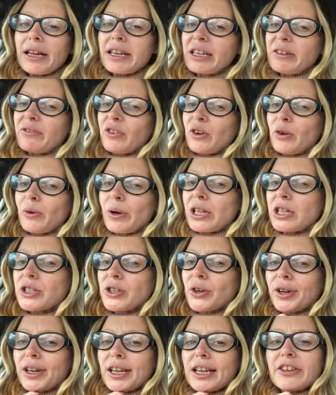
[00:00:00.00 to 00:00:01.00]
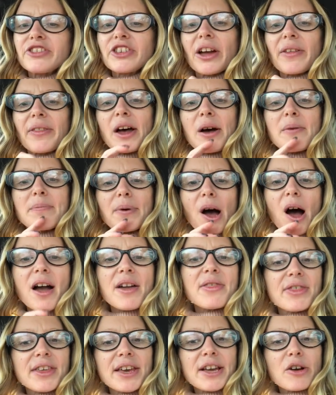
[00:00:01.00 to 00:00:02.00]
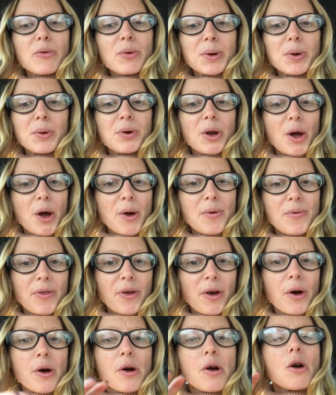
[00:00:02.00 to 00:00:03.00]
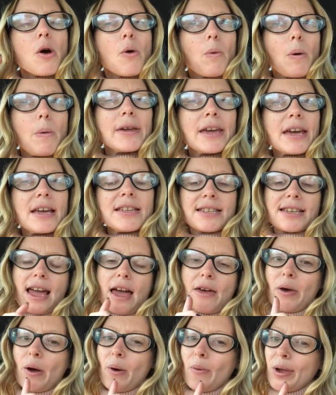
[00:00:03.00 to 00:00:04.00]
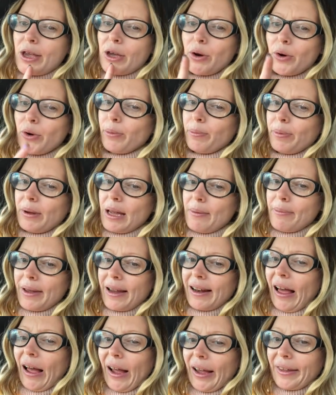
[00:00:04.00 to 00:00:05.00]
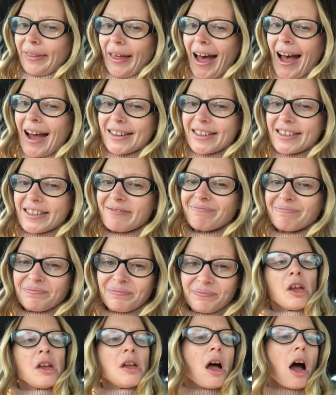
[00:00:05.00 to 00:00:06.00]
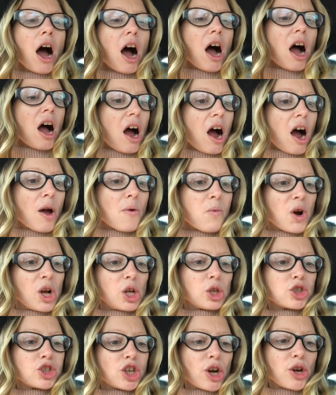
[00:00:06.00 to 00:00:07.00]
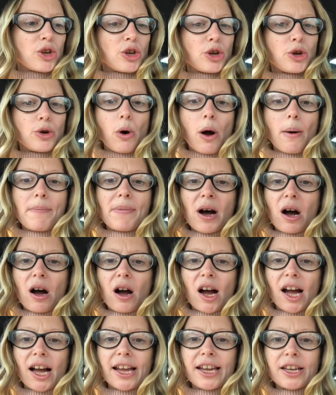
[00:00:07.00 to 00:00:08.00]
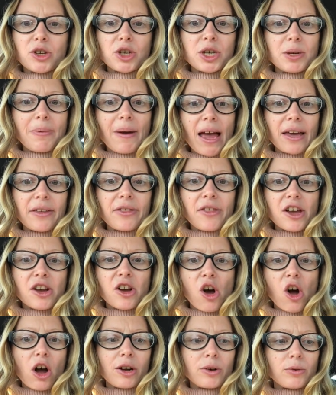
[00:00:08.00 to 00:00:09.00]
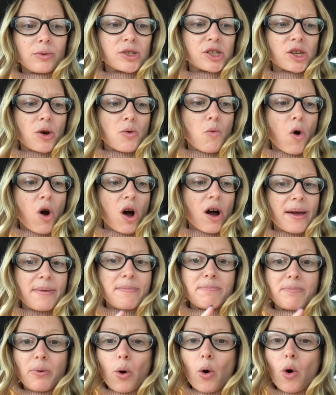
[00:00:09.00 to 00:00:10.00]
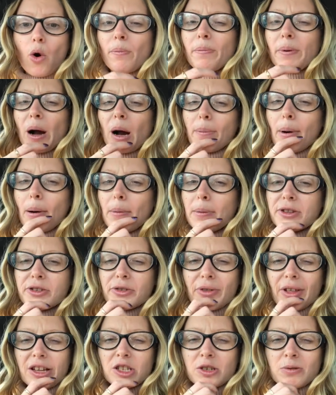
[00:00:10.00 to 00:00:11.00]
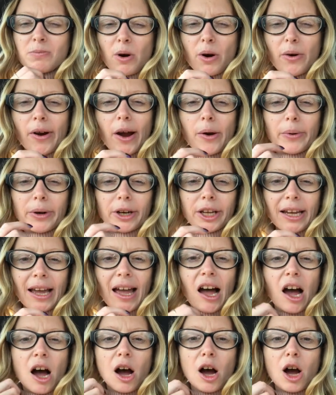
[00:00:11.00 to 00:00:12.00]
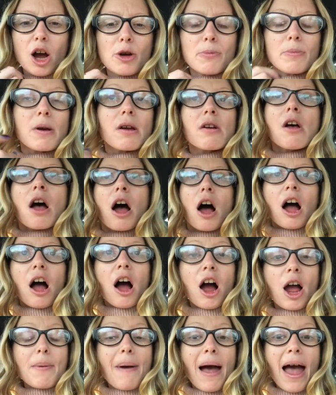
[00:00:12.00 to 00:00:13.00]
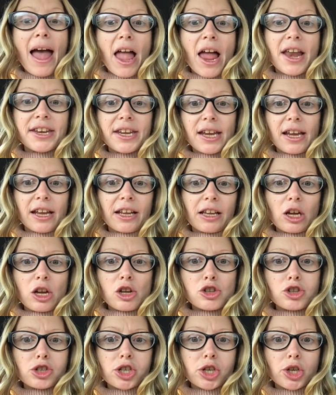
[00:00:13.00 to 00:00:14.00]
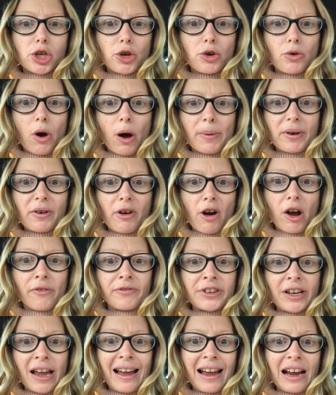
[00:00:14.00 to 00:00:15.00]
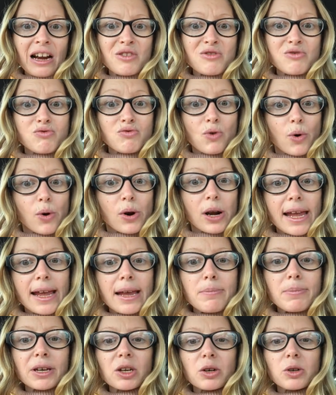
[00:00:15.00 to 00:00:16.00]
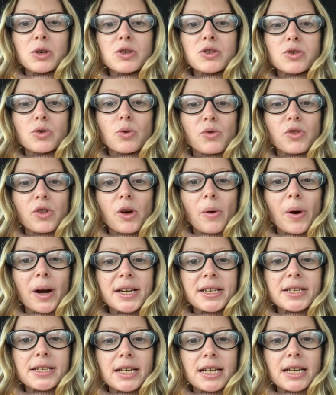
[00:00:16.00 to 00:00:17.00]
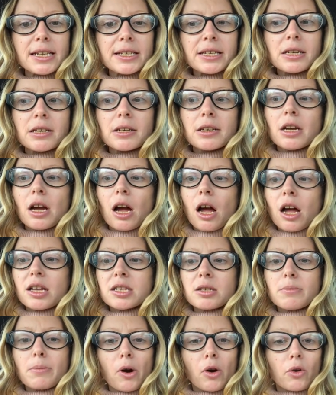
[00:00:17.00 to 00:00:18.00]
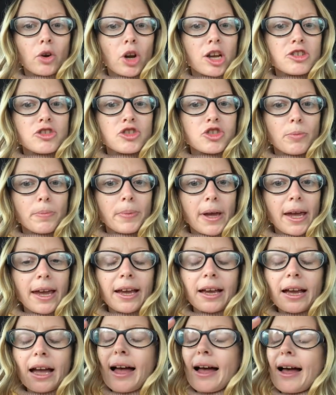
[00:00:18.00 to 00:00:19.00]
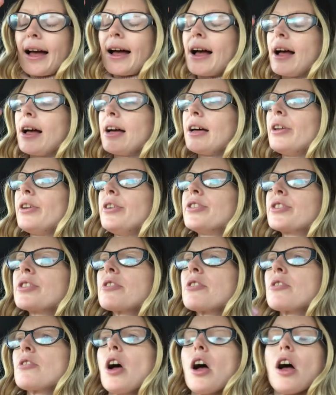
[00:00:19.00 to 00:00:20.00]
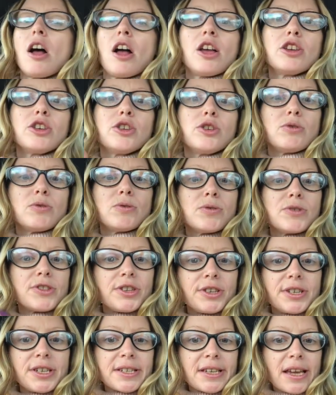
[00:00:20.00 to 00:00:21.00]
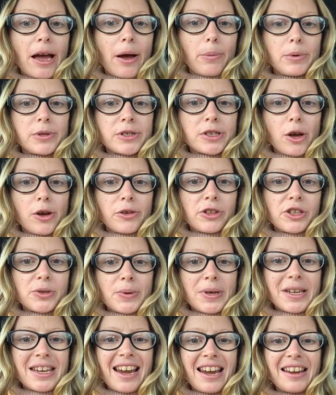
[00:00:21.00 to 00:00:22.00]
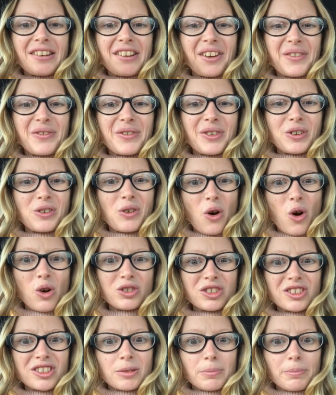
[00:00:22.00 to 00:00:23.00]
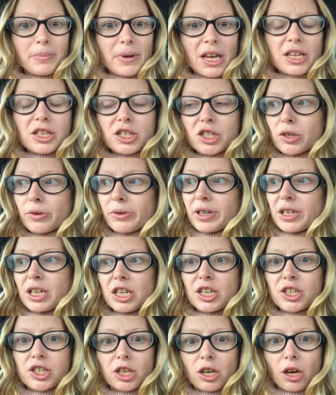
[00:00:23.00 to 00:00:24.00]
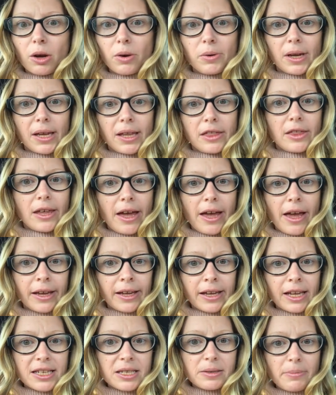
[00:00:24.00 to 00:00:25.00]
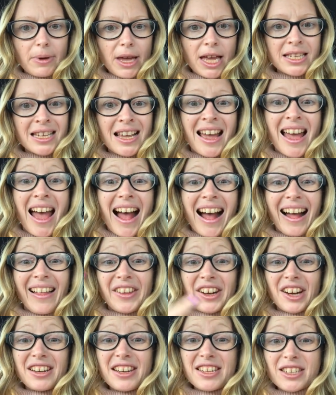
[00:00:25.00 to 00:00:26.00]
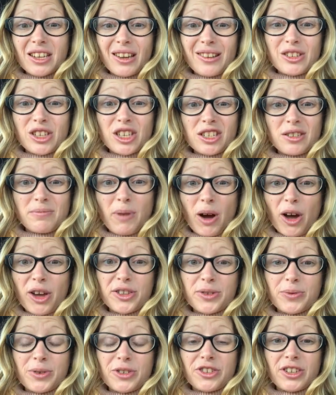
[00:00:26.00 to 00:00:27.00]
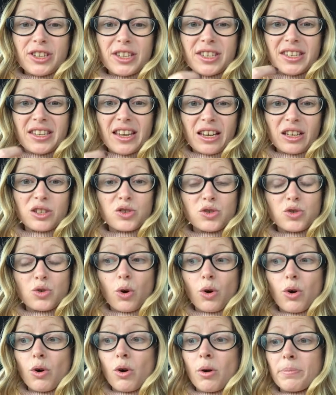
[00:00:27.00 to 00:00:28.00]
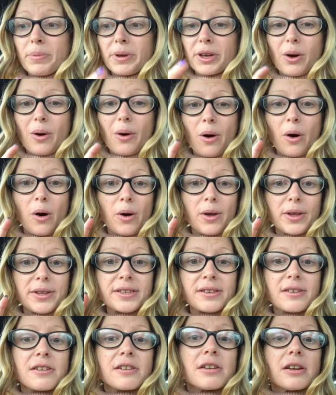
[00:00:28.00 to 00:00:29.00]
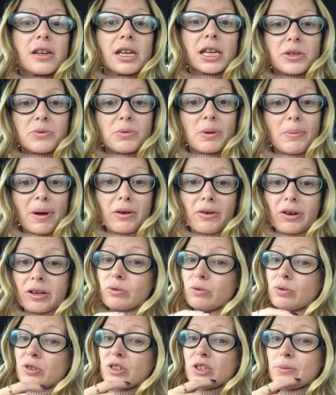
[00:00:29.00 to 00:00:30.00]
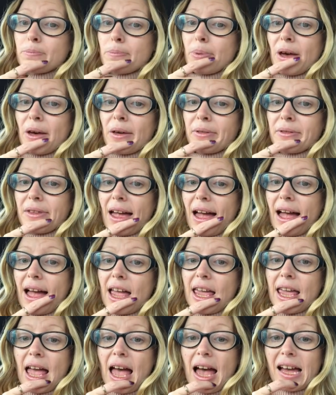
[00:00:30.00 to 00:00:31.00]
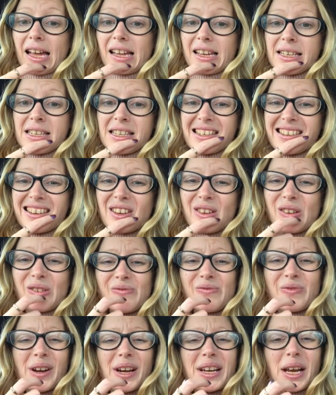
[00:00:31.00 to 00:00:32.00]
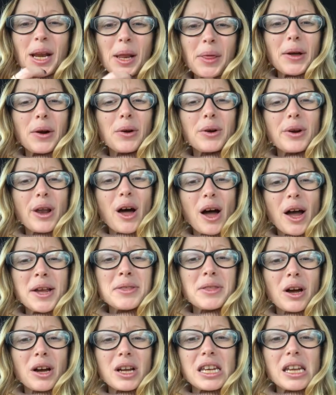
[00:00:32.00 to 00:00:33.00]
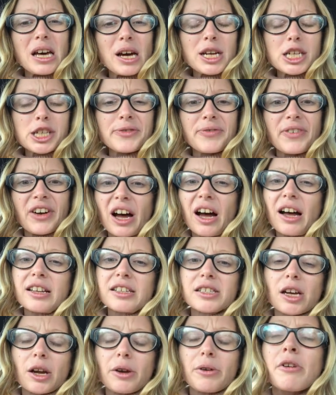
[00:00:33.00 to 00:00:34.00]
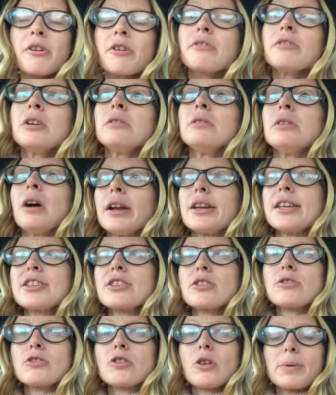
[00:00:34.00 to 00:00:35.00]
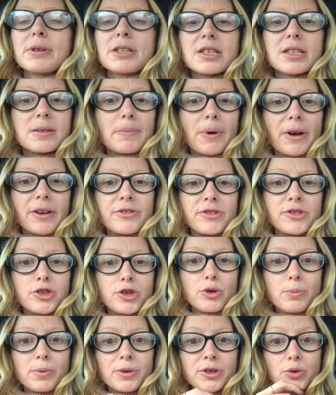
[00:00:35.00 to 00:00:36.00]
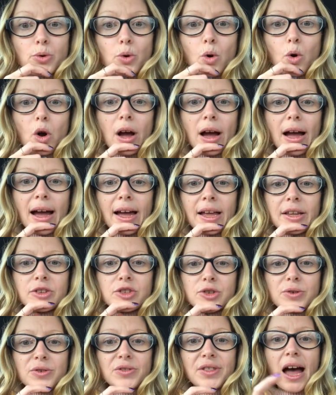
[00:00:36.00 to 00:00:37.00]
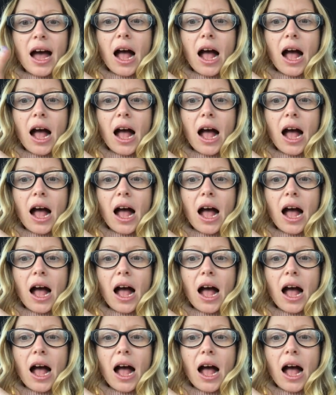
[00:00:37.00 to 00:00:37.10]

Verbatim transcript: bad influence on each other, but I think we all know that when we get together, we can all be a bit like that. Uh, I will show you my goodie bag that I got and also what I bought, but I'll probably do that tomorrow when I get home. I'm heading to Hobbycraft at Crawley because although I did uh, some online shopping and uh, used the discount that's going this weekend, I forgot some bits. So I need to go in there and get some bits. And then I need to go to Smyths, which is next door, because it's one of my granddaughter's birthday and I couldn't find anything online that I liked for her. So I need to stop into Smythe super and do